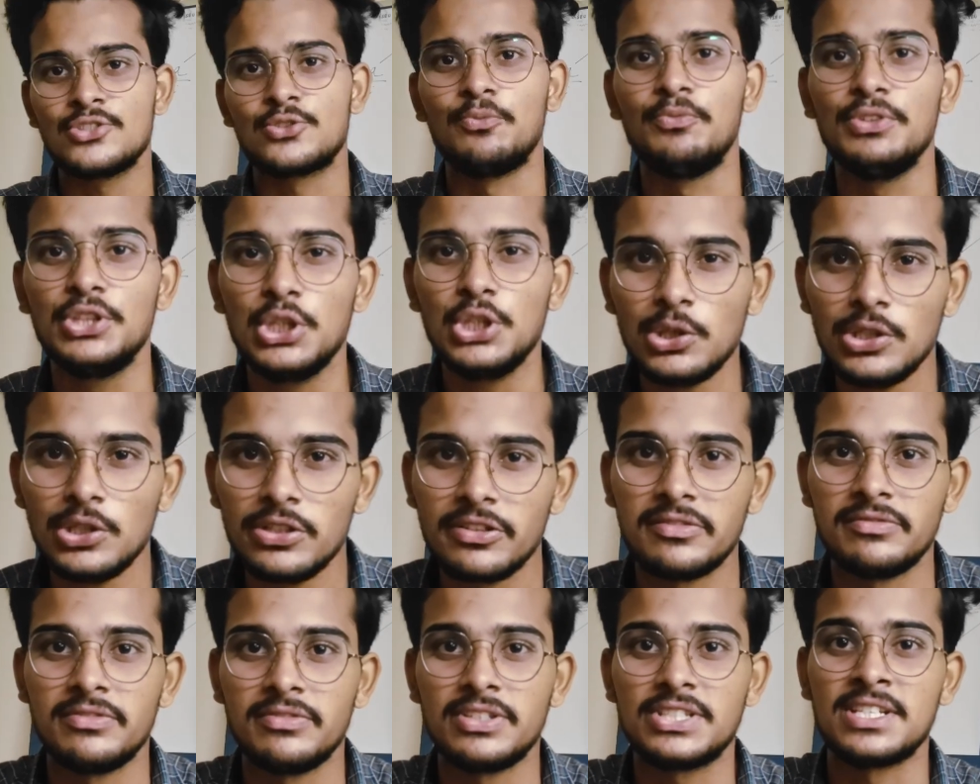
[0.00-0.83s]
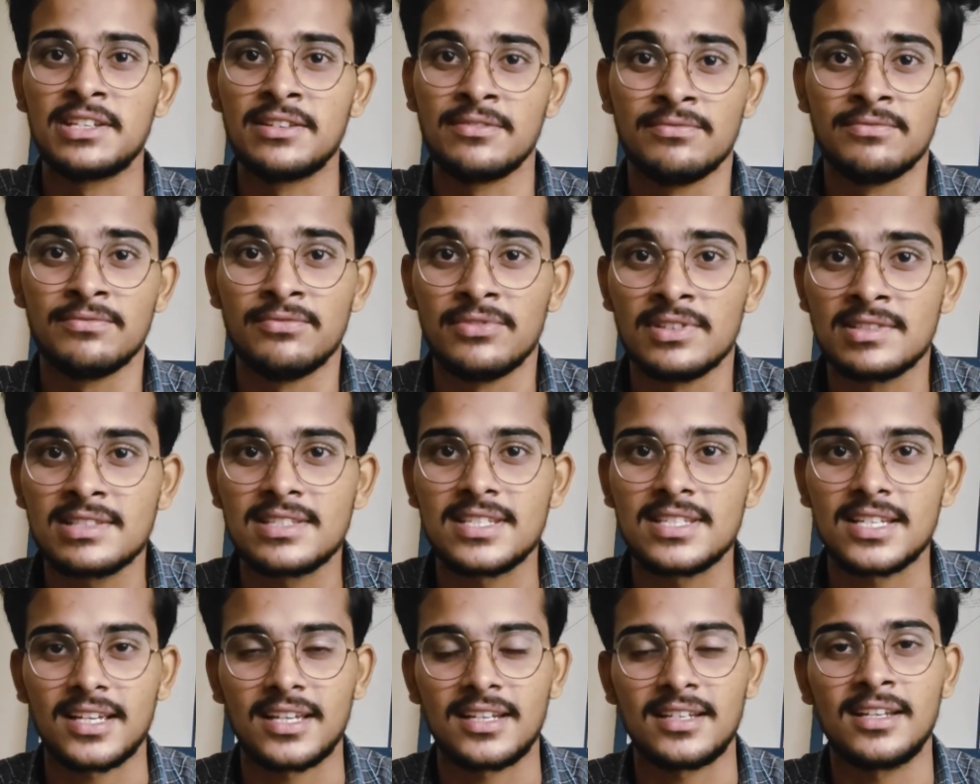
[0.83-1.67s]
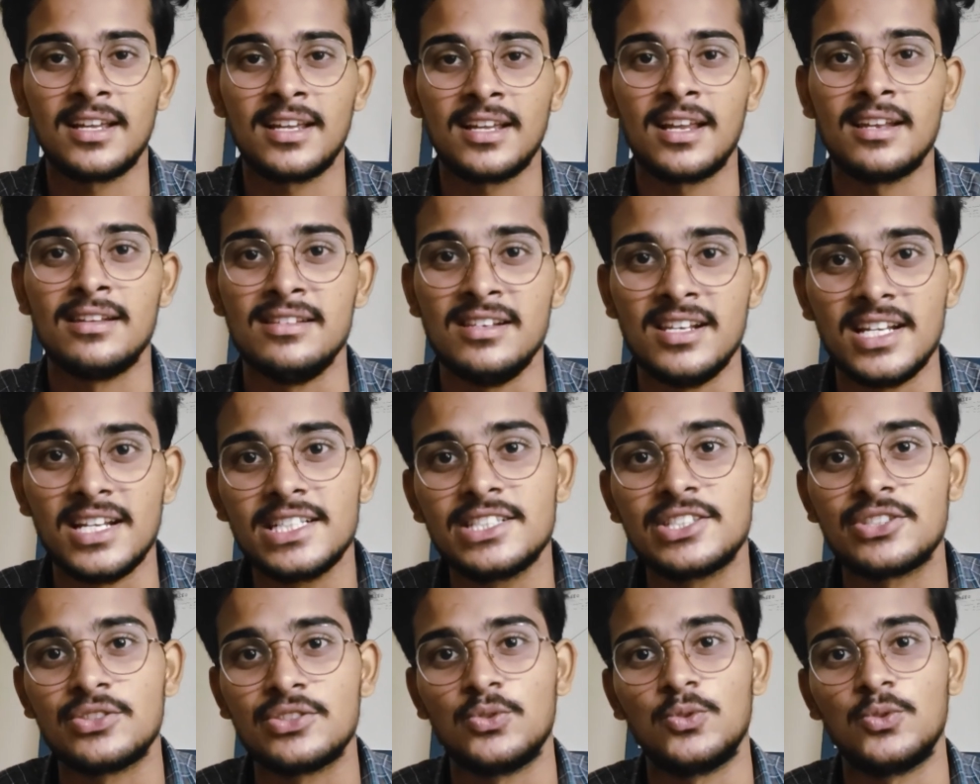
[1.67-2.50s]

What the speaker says: So without even wasting 1 second, let's